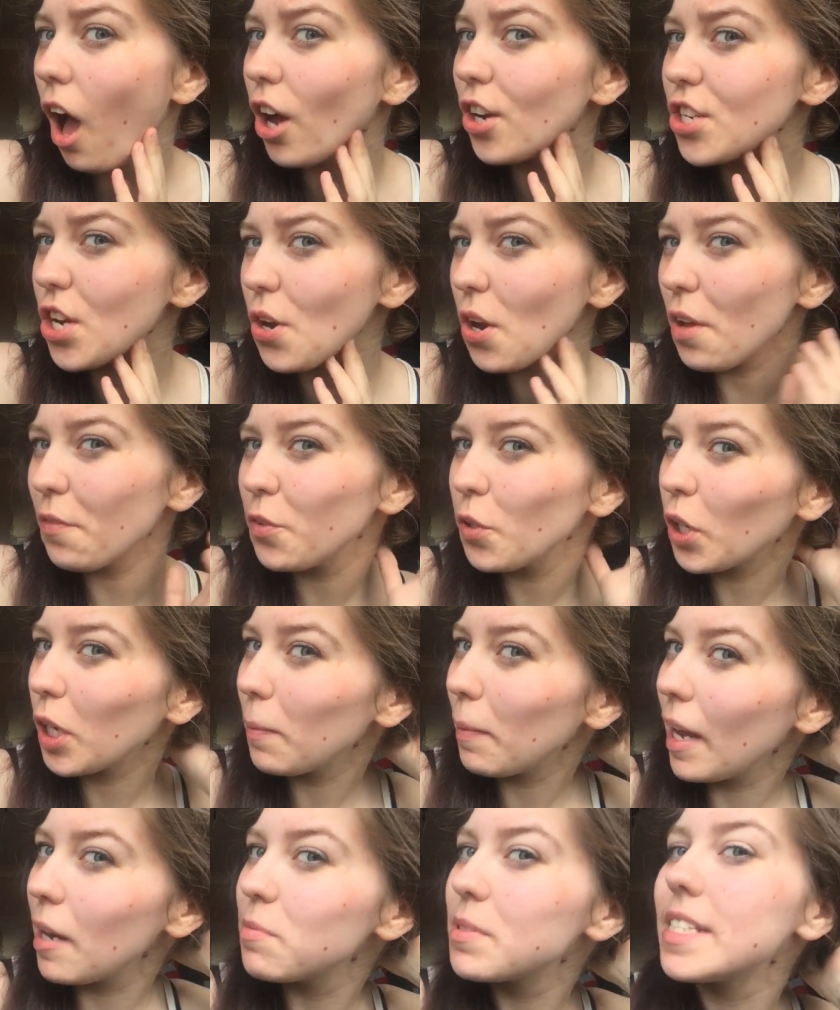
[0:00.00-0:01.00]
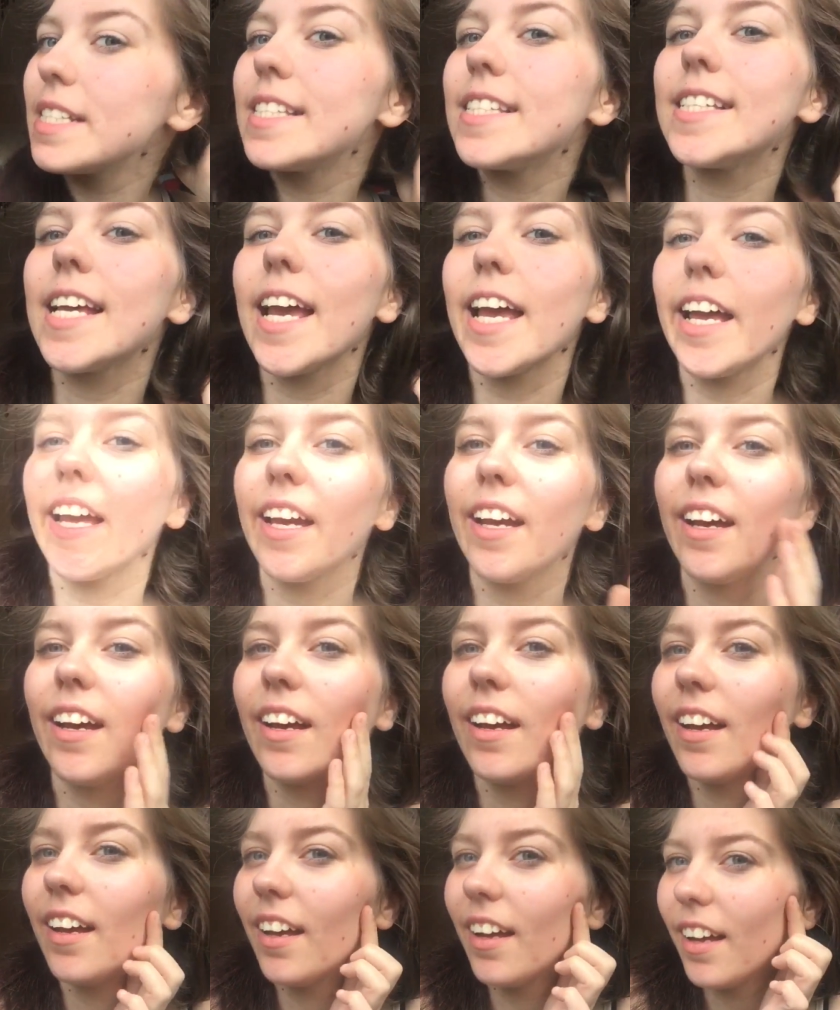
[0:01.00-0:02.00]
I don't know if you're going to be able to see,
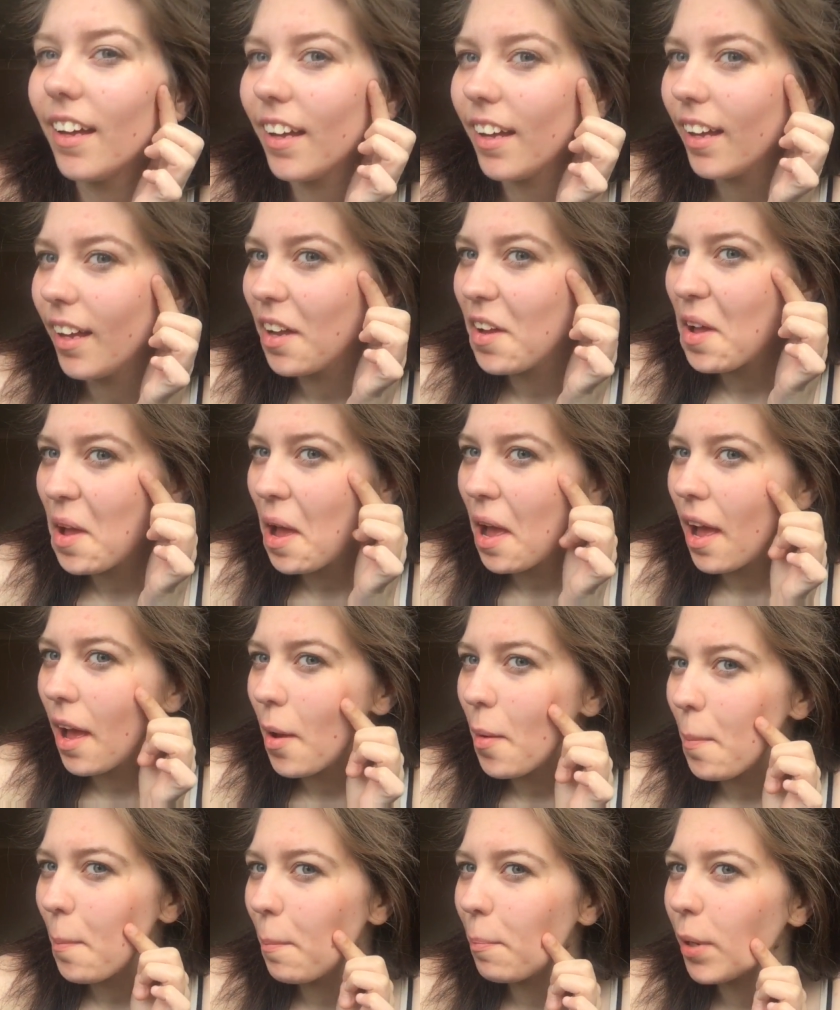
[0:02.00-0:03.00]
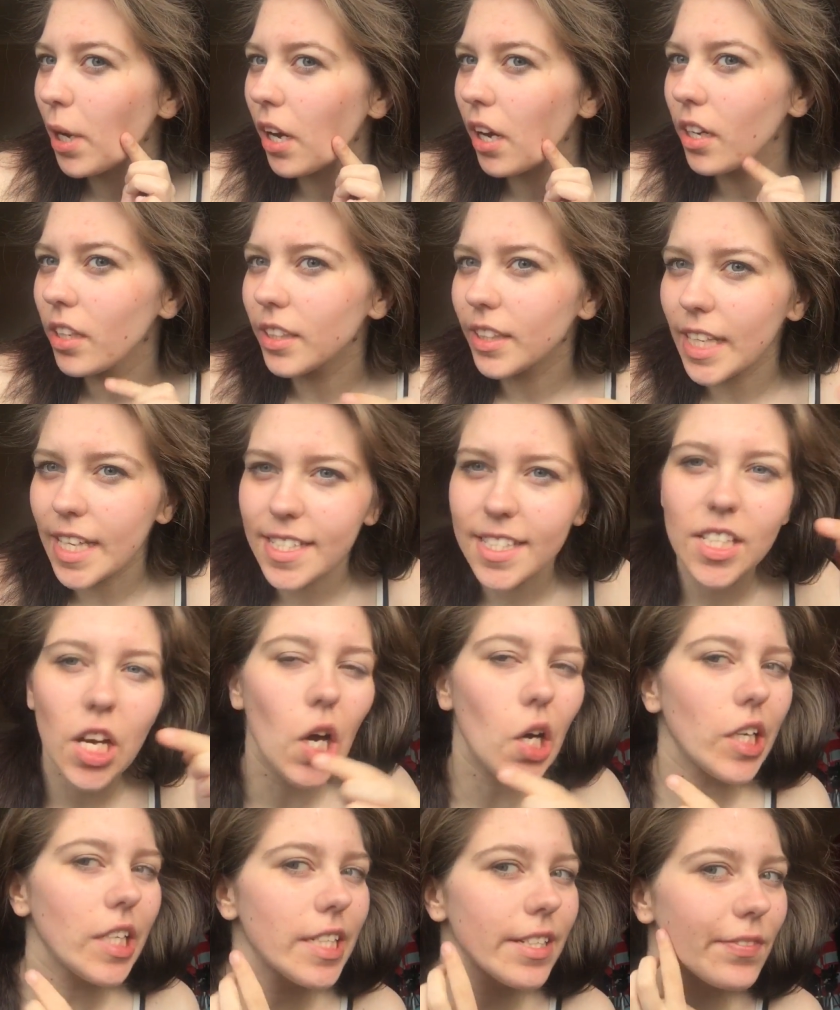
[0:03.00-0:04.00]
but there's
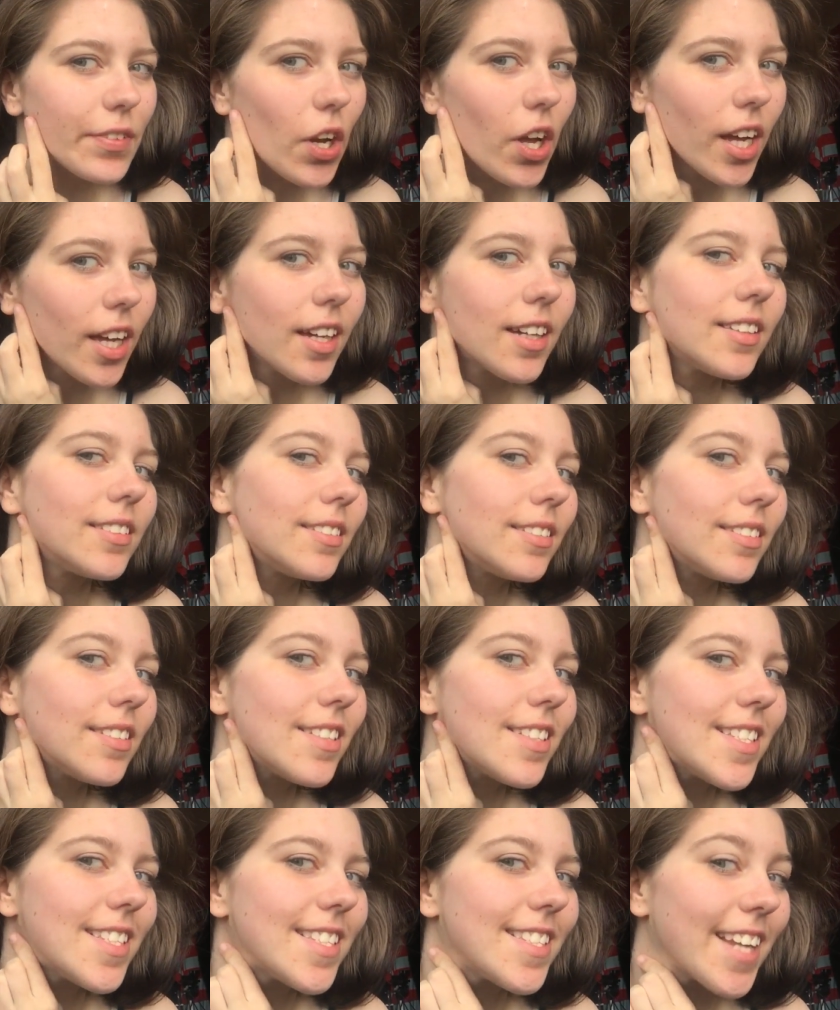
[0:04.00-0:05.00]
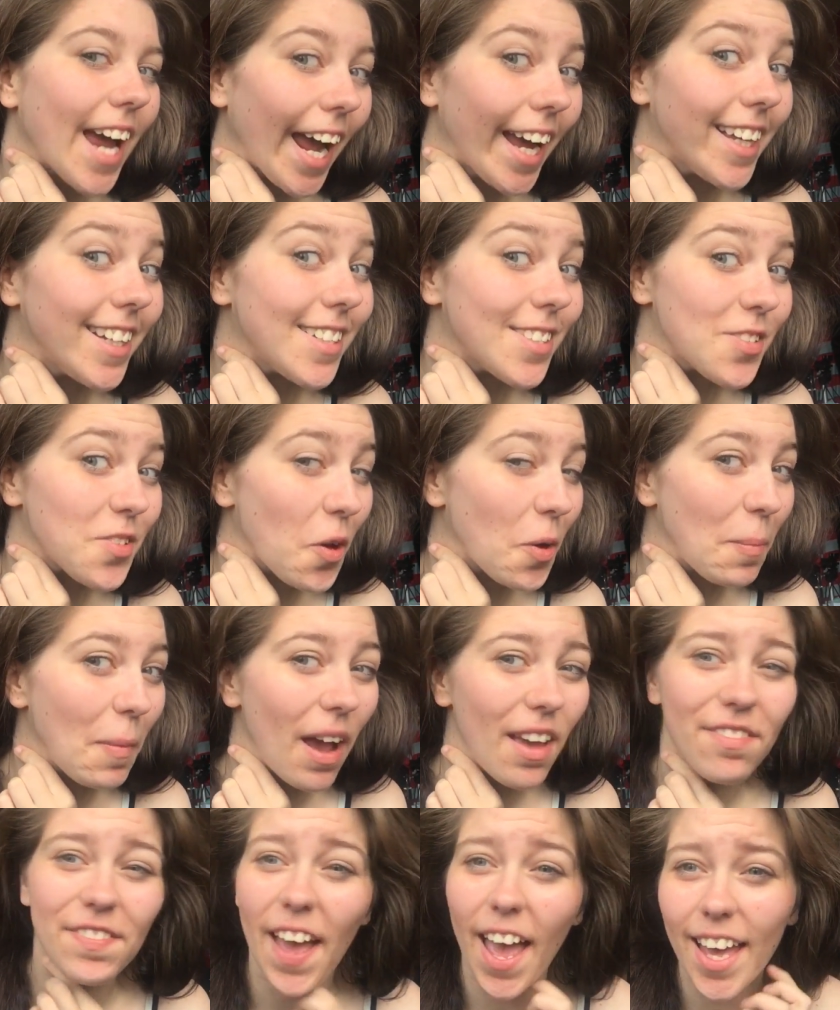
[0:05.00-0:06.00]
kind of like stains on
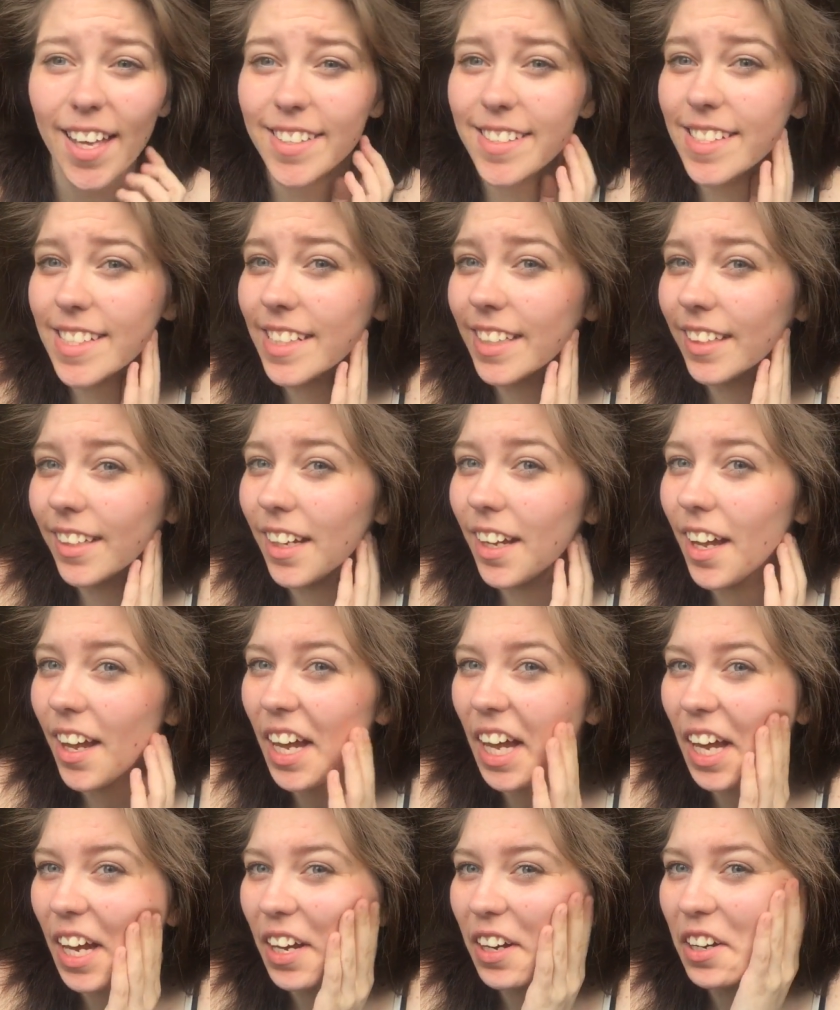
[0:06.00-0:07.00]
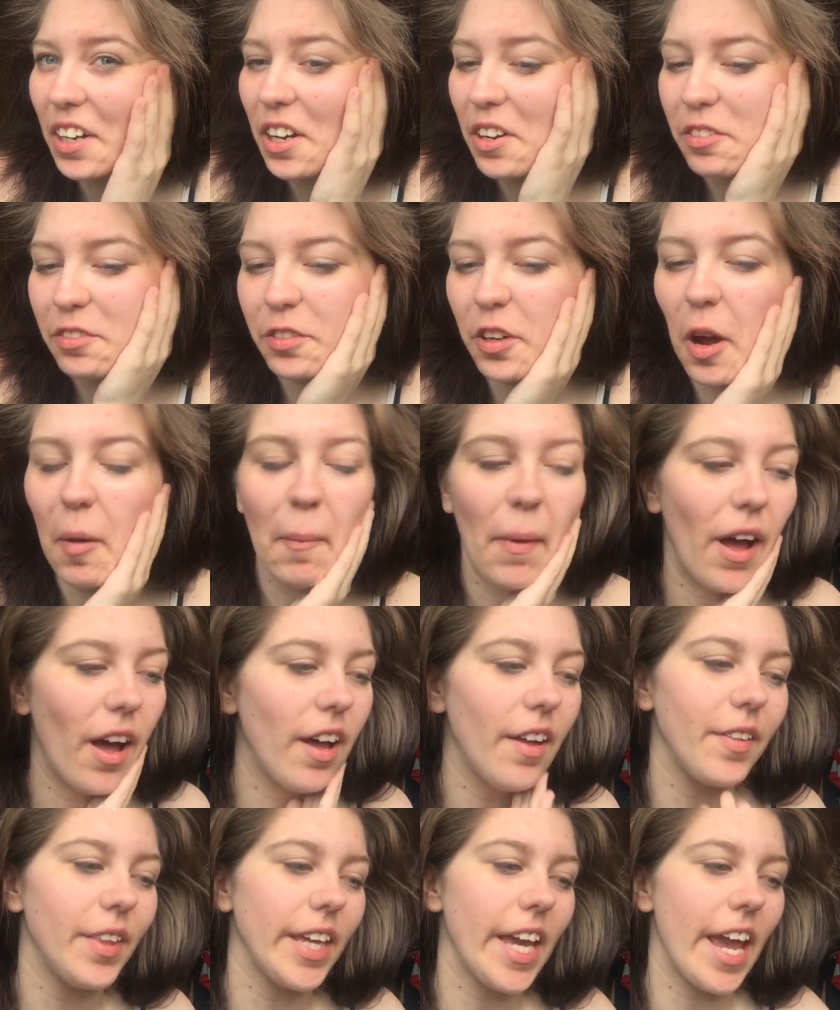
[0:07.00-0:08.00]
my face from
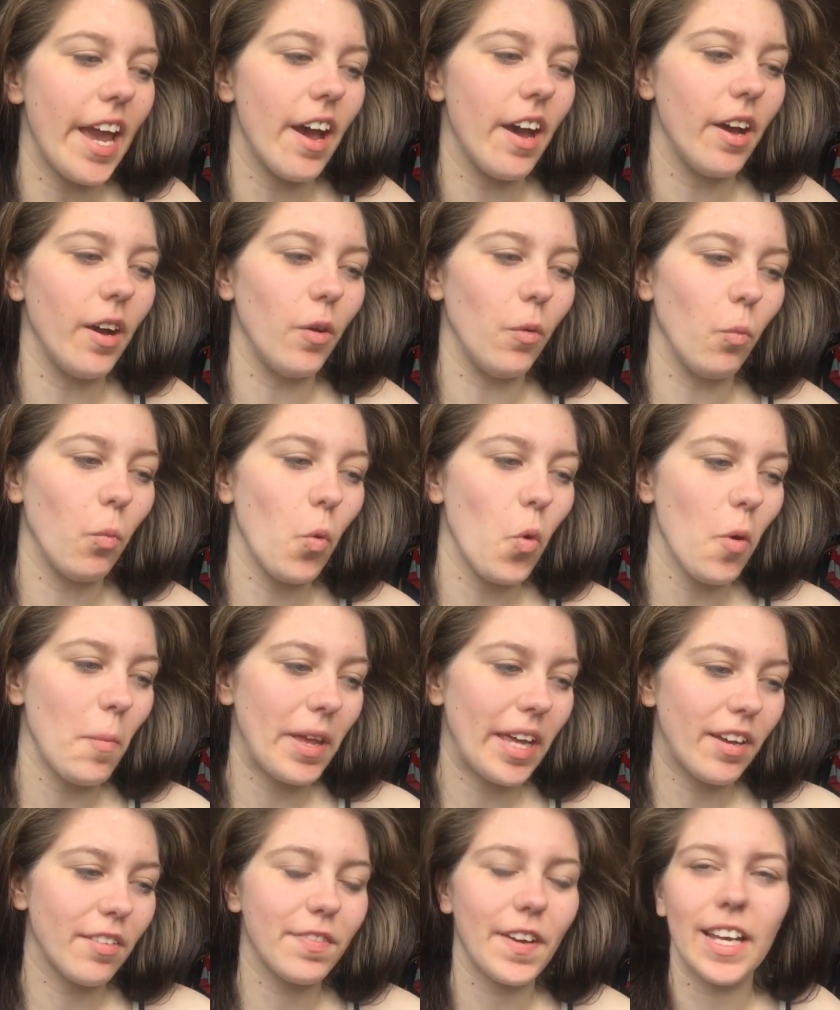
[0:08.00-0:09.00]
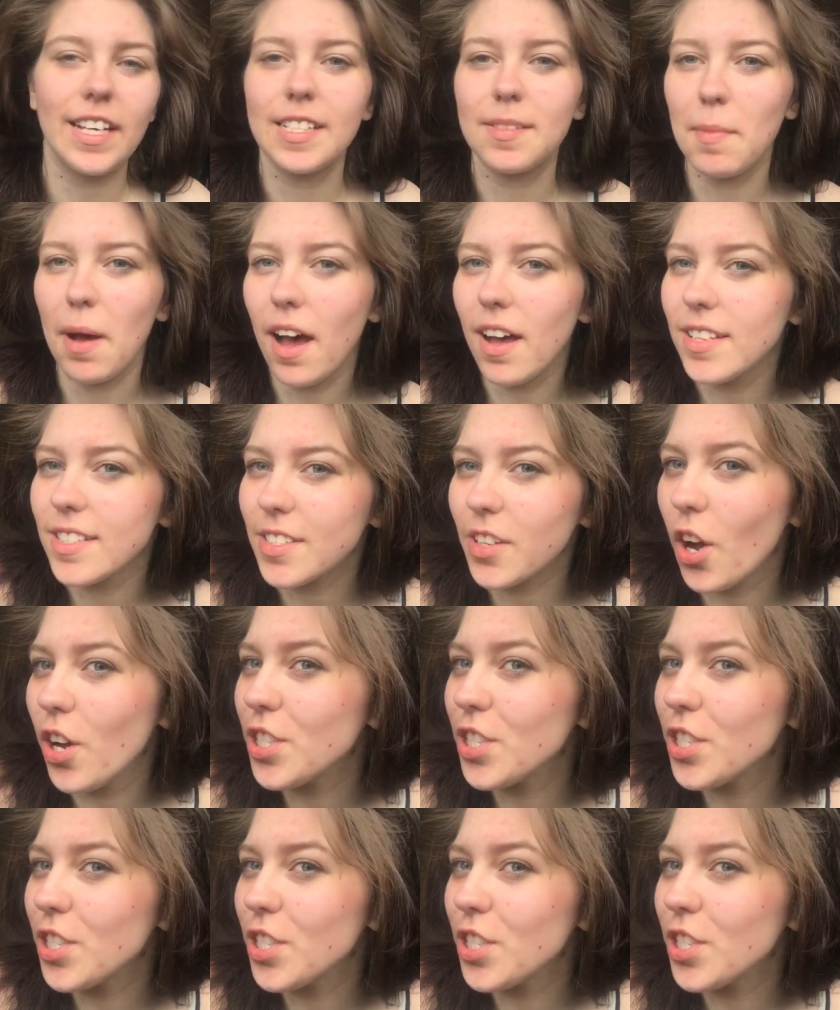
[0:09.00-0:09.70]
the warming face mask.